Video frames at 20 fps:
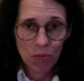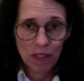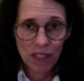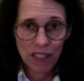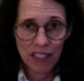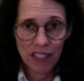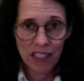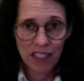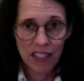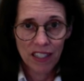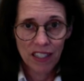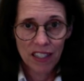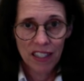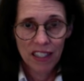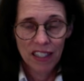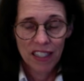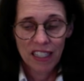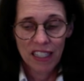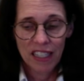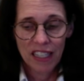And
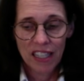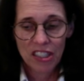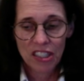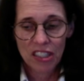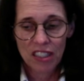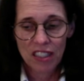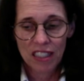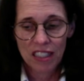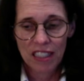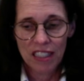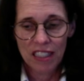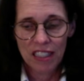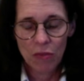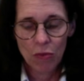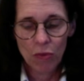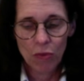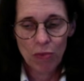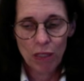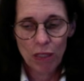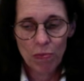it actually,
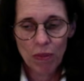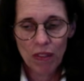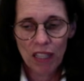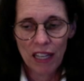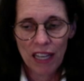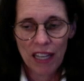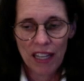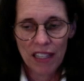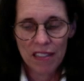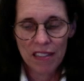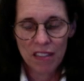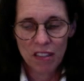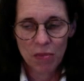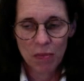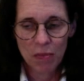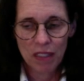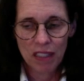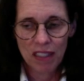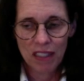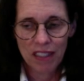when people ask
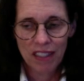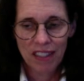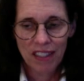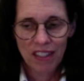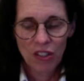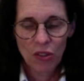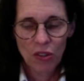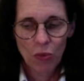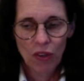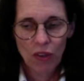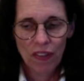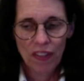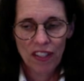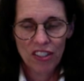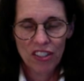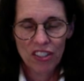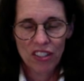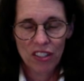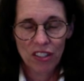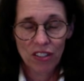me where they
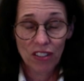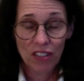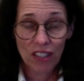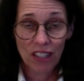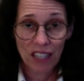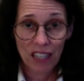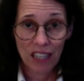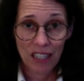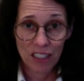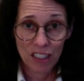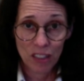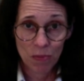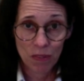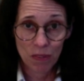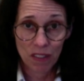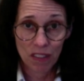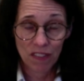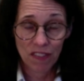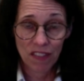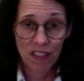should go to the
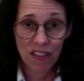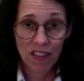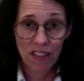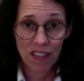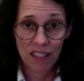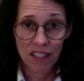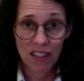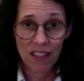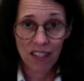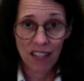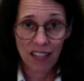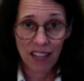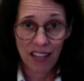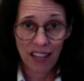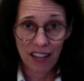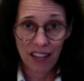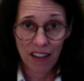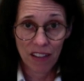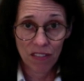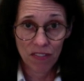hospital if they think they
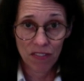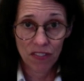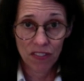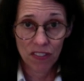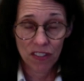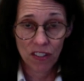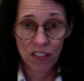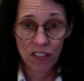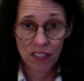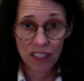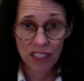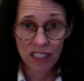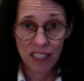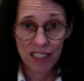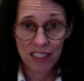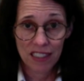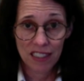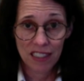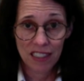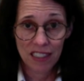have
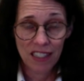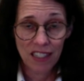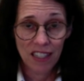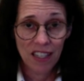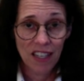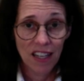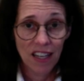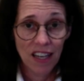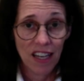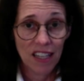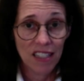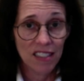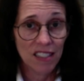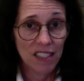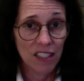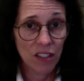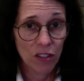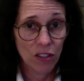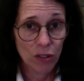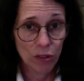COVID-19, I say
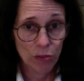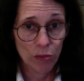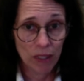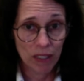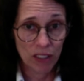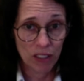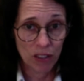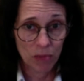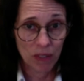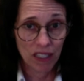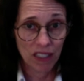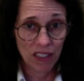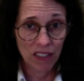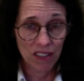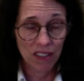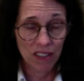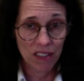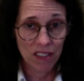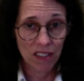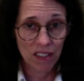go to a major medical
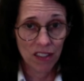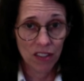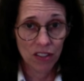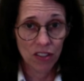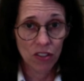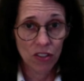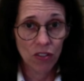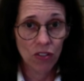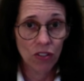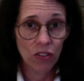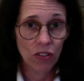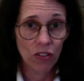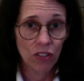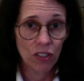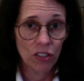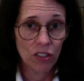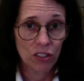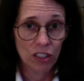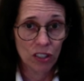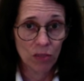center. Don't go to
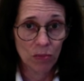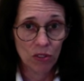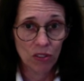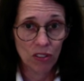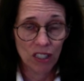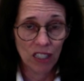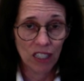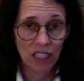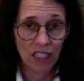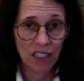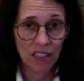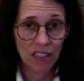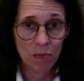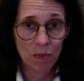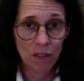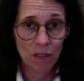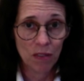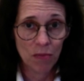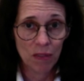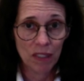your community
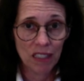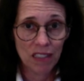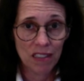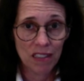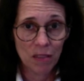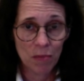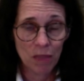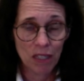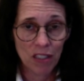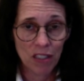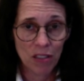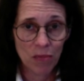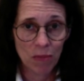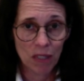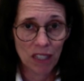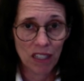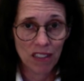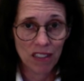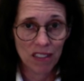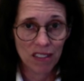hospital, because the major
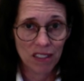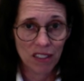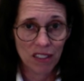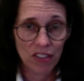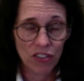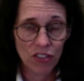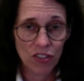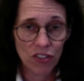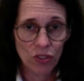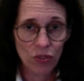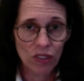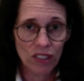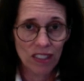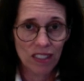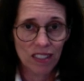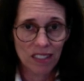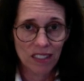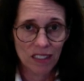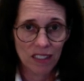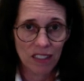medical centers are doing these
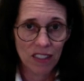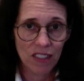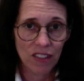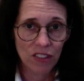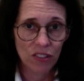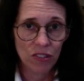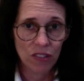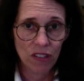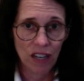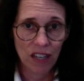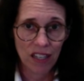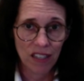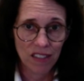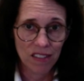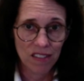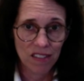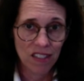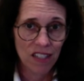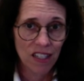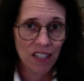clinical
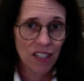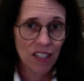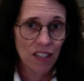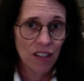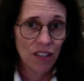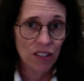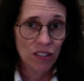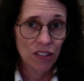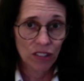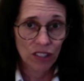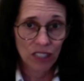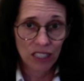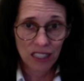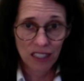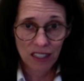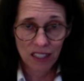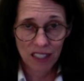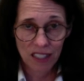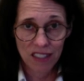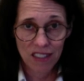trials that are looking
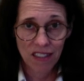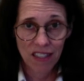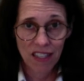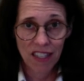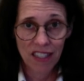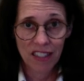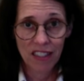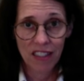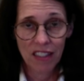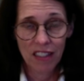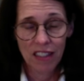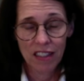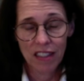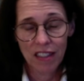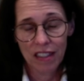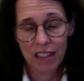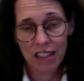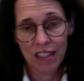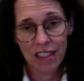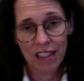things like
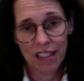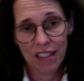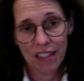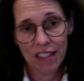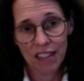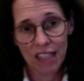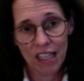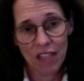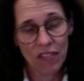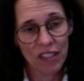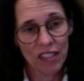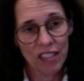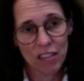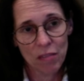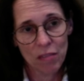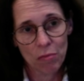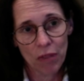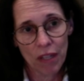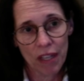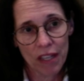the
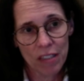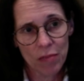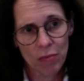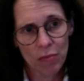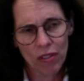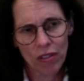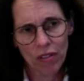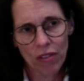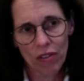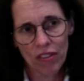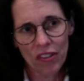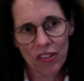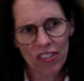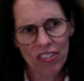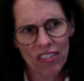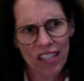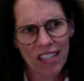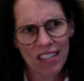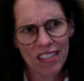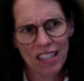convalescent plasma or this
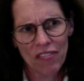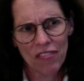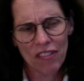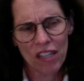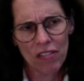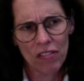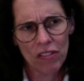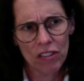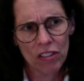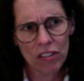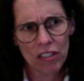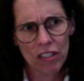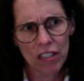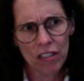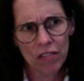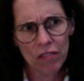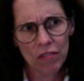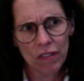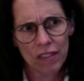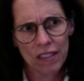antiviral
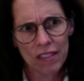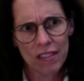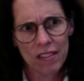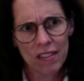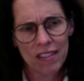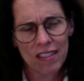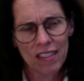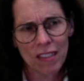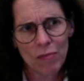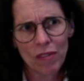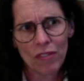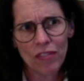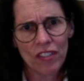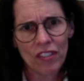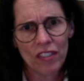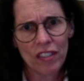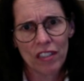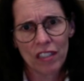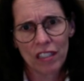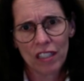called
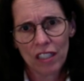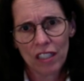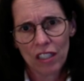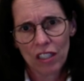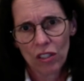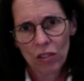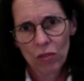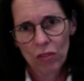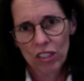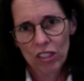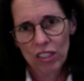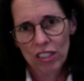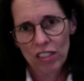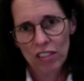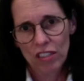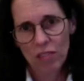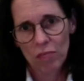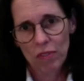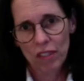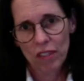remdesivir, which is a
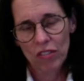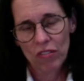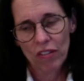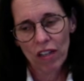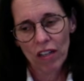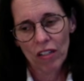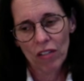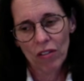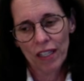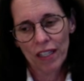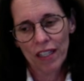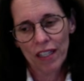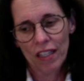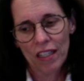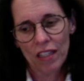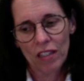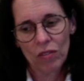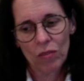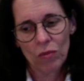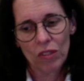big trial going
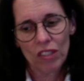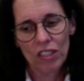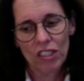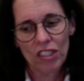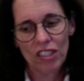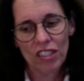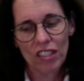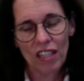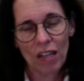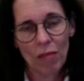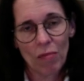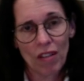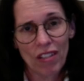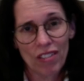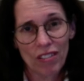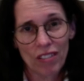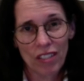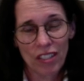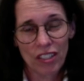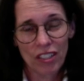on, which I'm
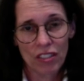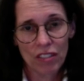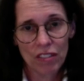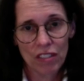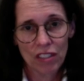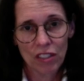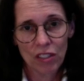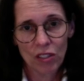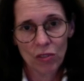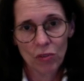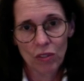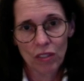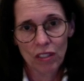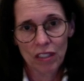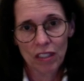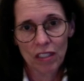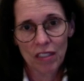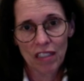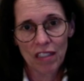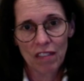also not sure is going to work.
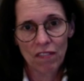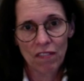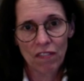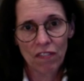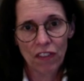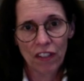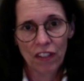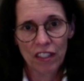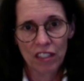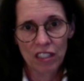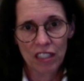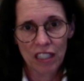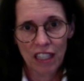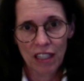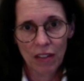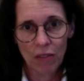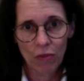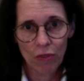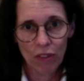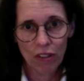It flunked
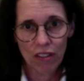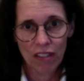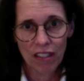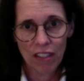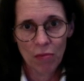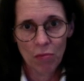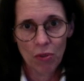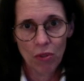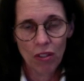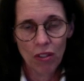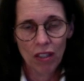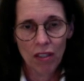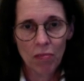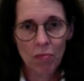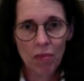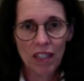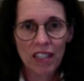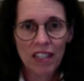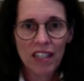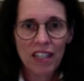with Ebola.
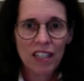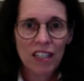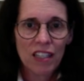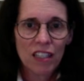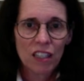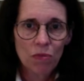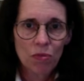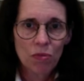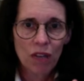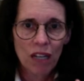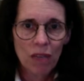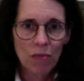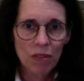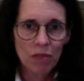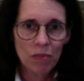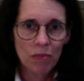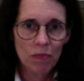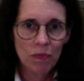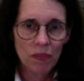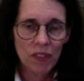But the
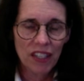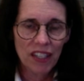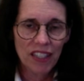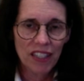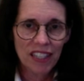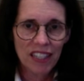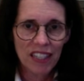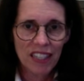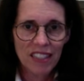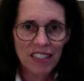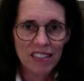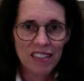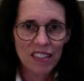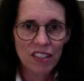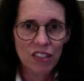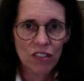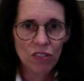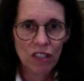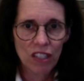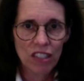problem, again, is that
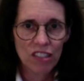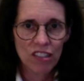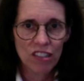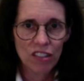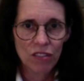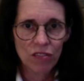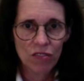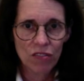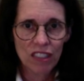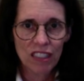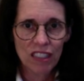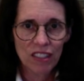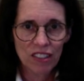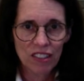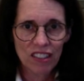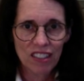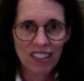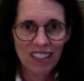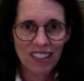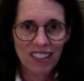drugs look really
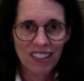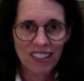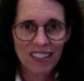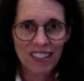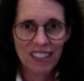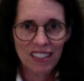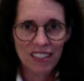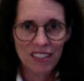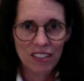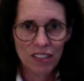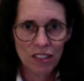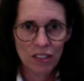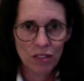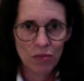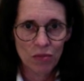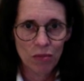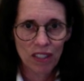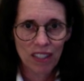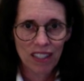good in a test tube.